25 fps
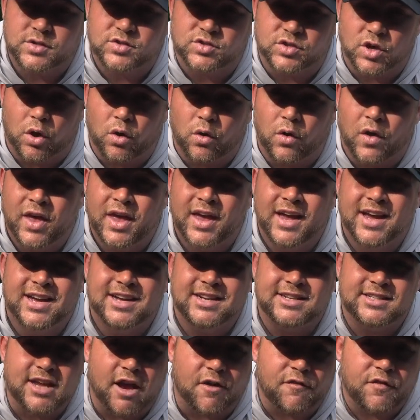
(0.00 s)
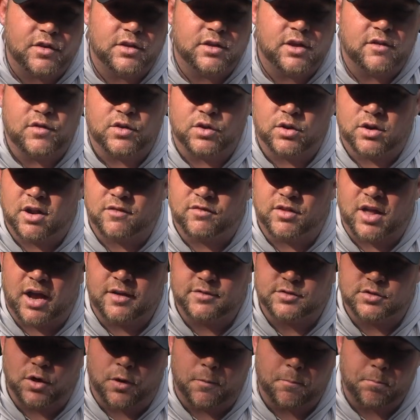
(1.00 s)
So definitely if you don't have
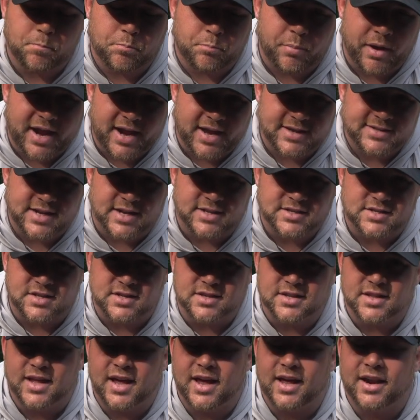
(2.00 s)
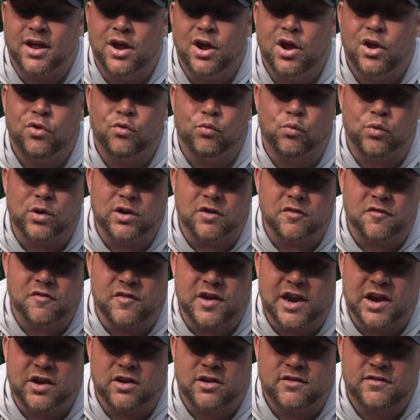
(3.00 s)
live scope, pay attention to that. Reel
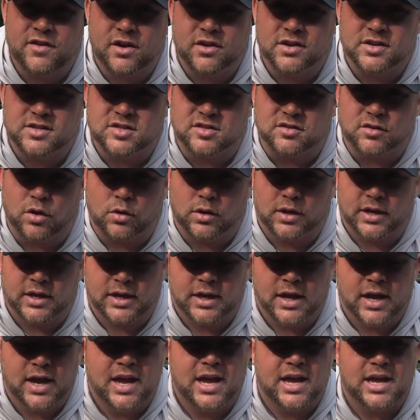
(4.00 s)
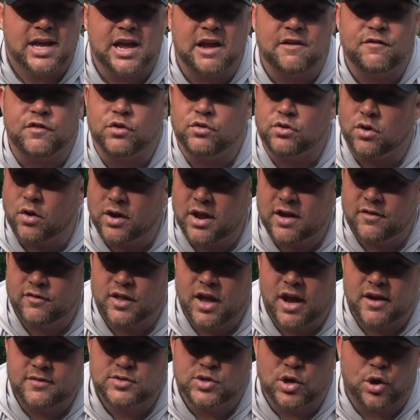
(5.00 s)
very, very slowly. If you don't have
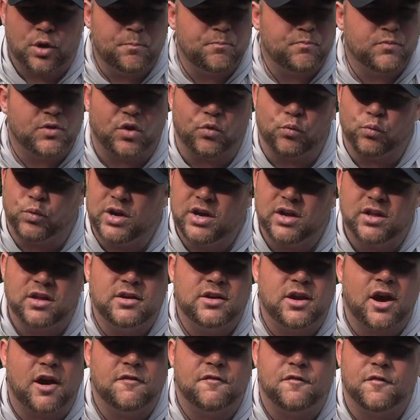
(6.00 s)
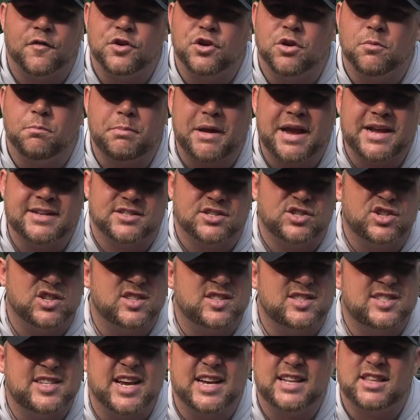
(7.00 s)
live scope, reel enough for your bait to
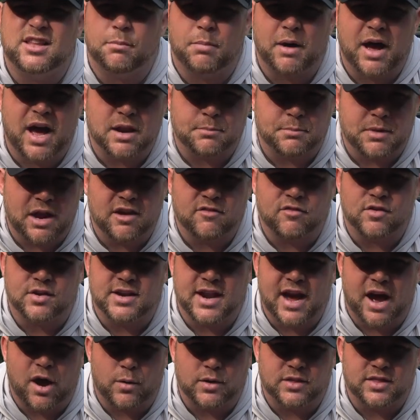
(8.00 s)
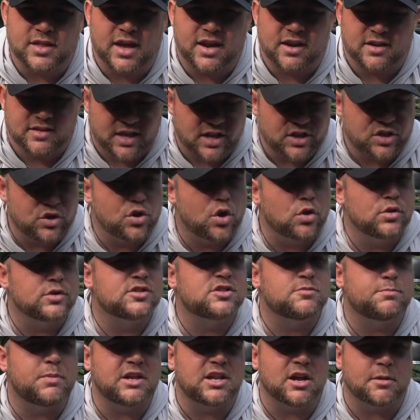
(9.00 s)
just tick the bottom every now and then. And then you know to
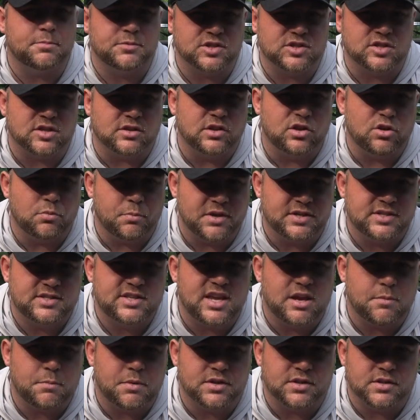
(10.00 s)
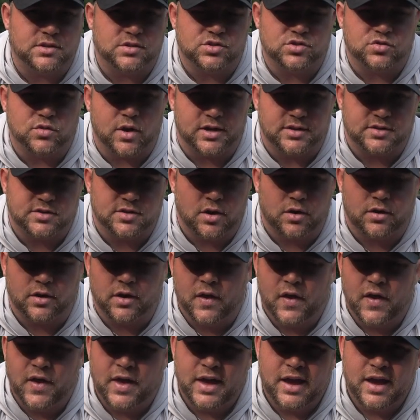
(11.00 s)
speed up just a little bit to keep it in the strike zone.